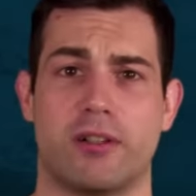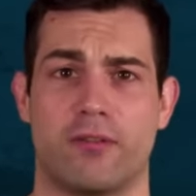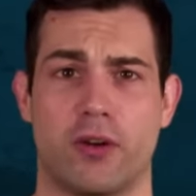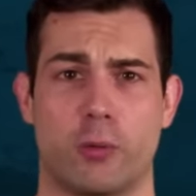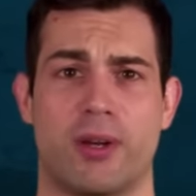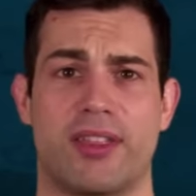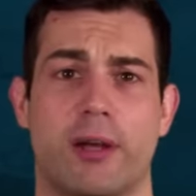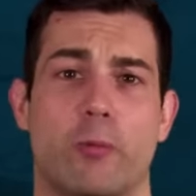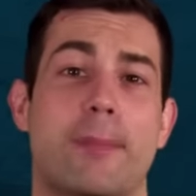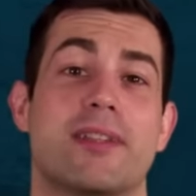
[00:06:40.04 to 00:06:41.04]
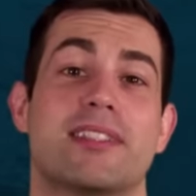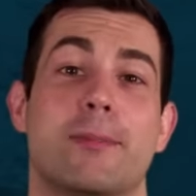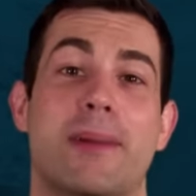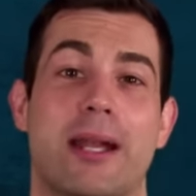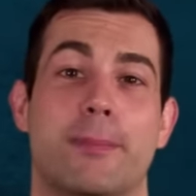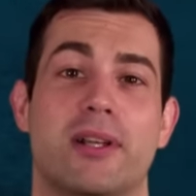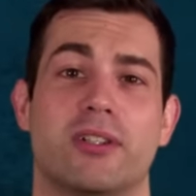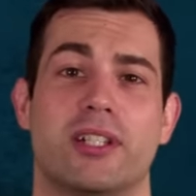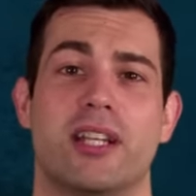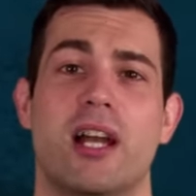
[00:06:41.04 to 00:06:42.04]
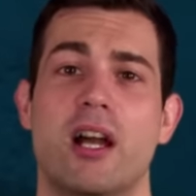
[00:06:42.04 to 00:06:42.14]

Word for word: confer with on weapons compatibility,